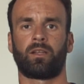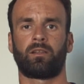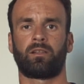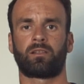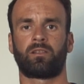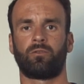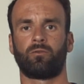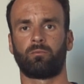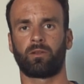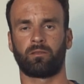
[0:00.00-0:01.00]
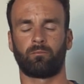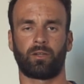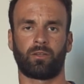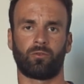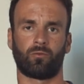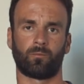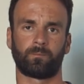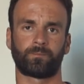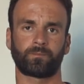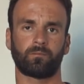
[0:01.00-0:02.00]
latex tube can bring
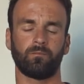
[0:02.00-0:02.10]
you